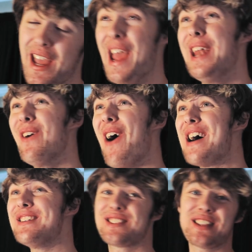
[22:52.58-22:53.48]

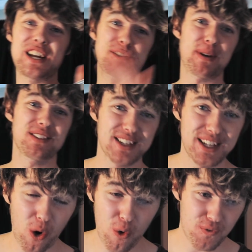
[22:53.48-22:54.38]
Anyways, that is
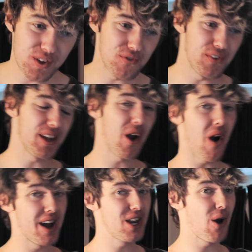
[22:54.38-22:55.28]
basically all for this video.
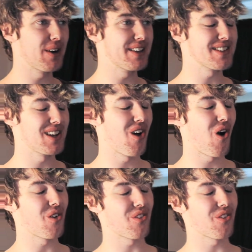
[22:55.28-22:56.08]
I know it is a long